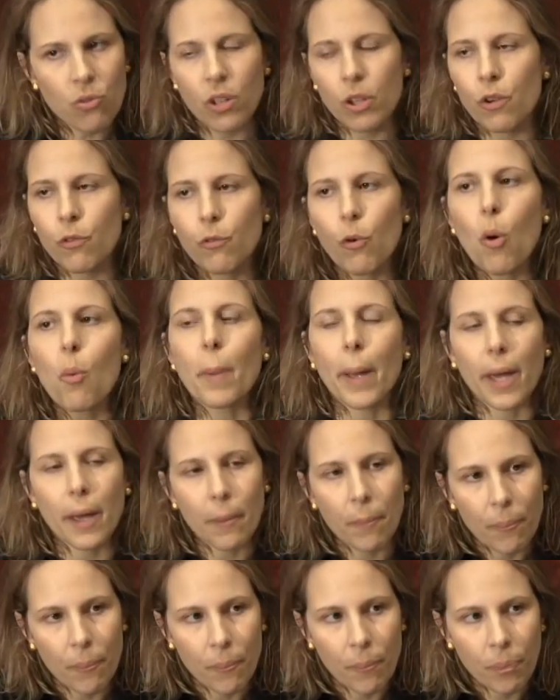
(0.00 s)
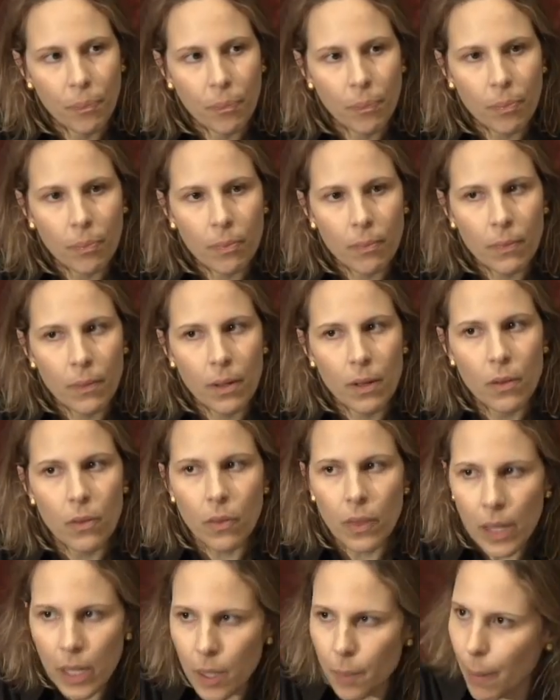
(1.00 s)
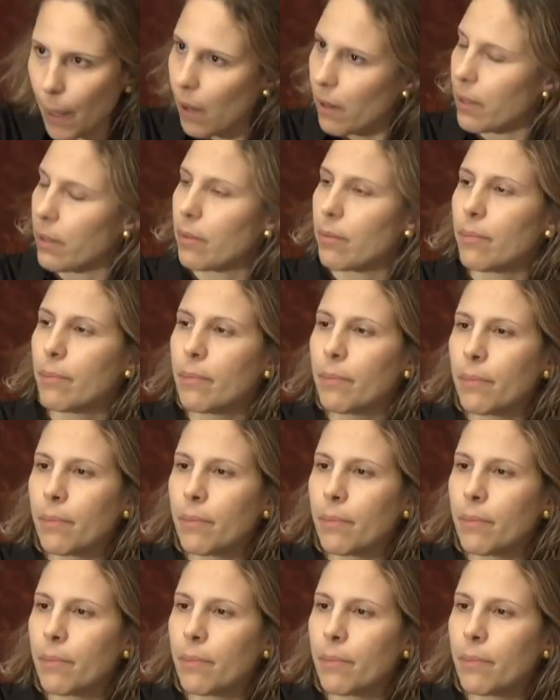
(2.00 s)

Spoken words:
xenophobic. Think about it.